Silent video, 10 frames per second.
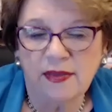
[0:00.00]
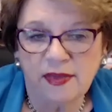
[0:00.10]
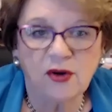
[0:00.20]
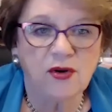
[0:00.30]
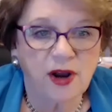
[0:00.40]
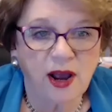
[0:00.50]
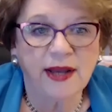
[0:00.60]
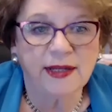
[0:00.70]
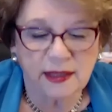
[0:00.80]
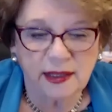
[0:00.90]
that are
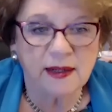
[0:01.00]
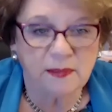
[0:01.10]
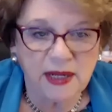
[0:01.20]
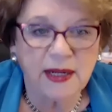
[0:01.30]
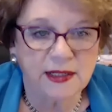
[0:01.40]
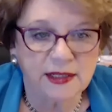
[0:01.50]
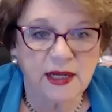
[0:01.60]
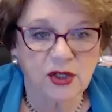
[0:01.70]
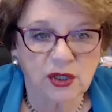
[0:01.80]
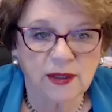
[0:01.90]
not in a meeting
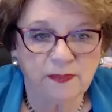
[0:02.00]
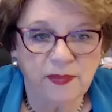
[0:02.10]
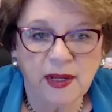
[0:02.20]
session.